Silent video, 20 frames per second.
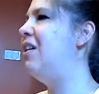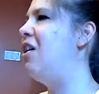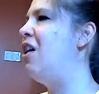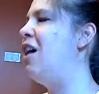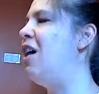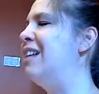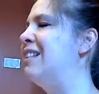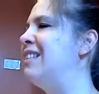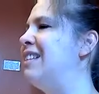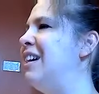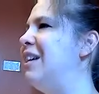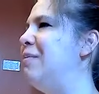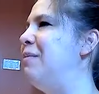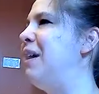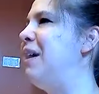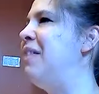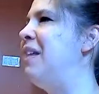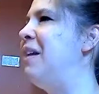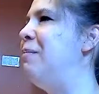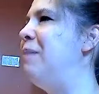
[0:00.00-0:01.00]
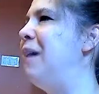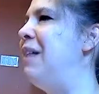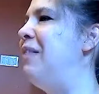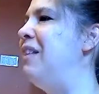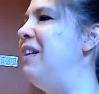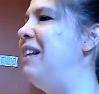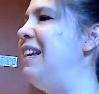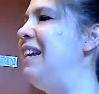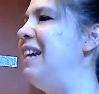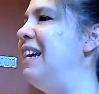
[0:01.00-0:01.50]
Awesome. And then
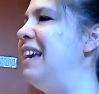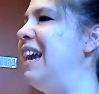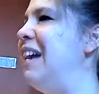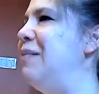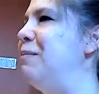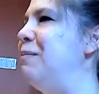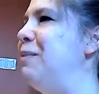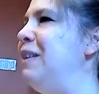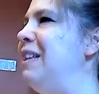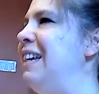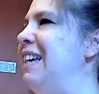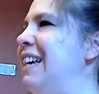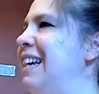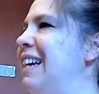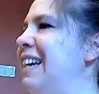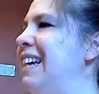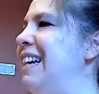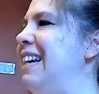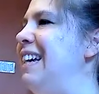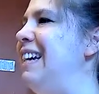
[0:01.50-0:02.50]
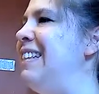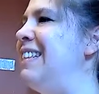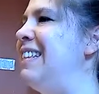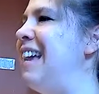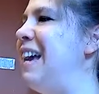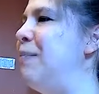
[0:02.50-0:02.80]
bend the knee again, please,